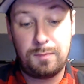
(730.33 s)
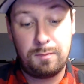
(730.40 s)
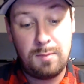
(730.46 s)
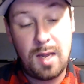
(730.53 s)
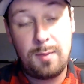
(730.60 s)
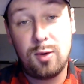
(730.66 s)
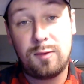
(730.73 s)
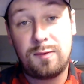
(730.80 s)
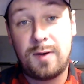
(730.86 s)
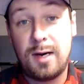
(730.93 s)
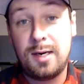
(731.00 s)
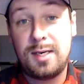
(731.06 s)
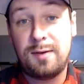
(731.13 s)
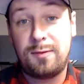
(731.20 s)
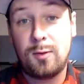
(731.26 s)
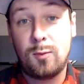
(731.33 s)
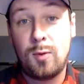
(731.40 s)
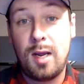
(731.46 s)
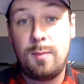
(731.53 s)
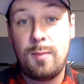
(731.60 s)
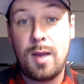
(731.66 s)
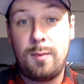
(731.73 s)
Maybe you'll find a different
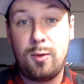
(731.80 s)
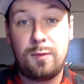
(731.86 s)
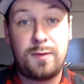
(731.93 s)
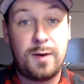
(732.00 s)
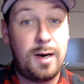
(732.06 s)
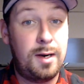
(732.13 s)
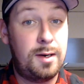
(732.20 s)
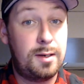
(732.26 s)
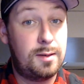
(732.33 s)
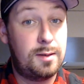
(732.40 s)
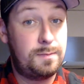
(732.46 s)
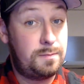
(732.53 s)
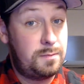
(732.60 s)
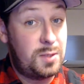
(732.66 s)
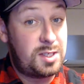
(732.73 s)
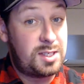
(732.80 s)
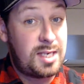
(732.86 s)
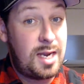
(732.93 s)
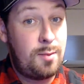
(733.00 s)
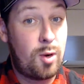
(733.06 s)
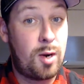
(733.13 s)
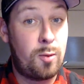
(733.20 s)
way, maybe you'll find the
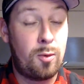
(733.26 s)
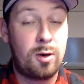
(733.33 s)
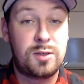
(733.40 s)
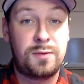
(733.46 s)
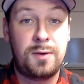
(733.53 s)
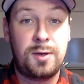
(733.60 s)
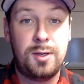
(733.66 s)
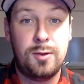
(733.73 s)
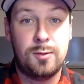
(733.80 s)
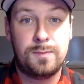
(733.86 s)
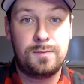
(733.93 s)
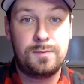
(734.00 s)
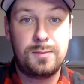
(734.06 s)
same way works for you.